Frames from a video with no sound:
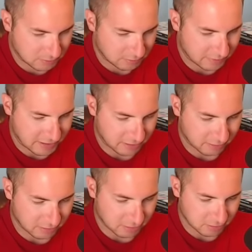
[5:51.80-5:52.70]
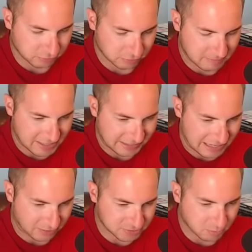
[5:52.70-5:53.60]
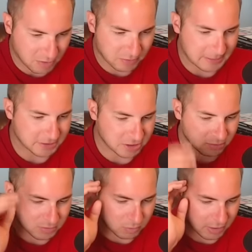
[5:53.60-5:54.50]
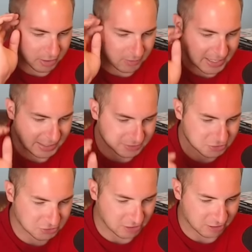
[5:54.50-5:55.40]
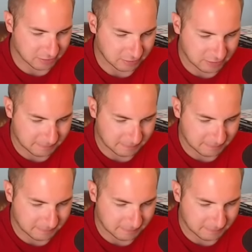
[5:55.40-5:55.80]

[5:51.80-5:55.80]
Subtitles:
there remaining out. So what we're going to do is we're going to go ahead and start.